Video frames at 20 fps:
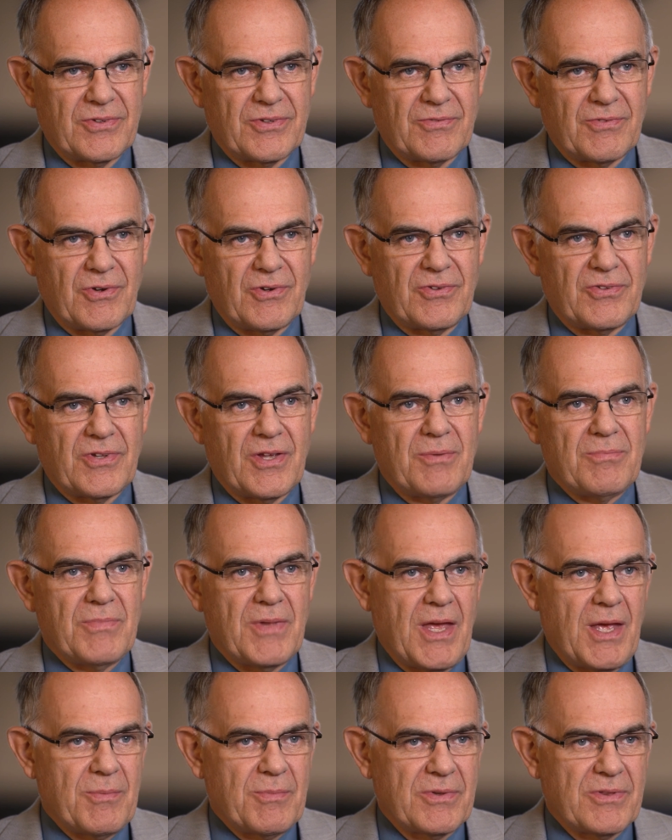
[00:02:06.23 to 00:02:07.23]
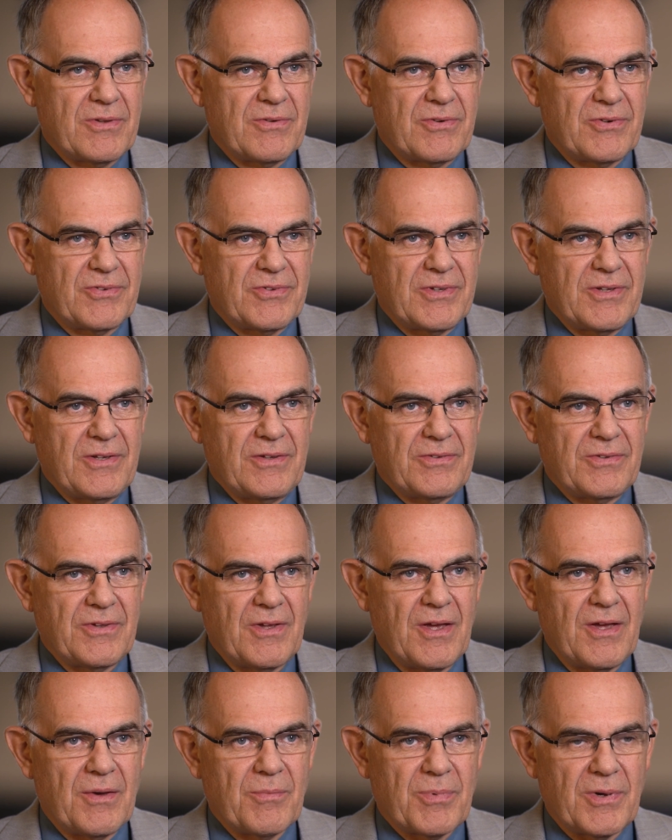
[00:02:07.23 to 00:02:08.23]
the very same name of the disease,
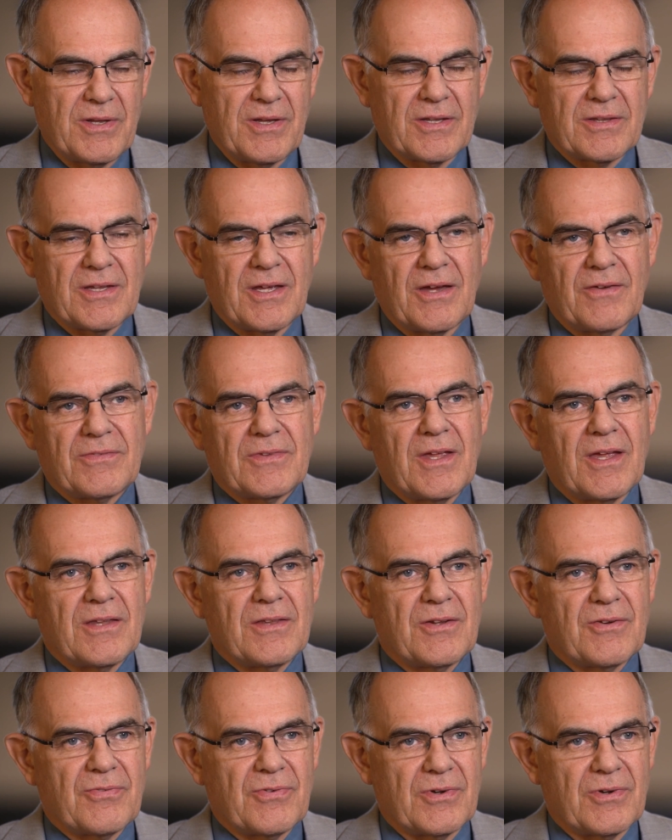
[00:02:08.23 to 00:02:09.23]
but yet they have 10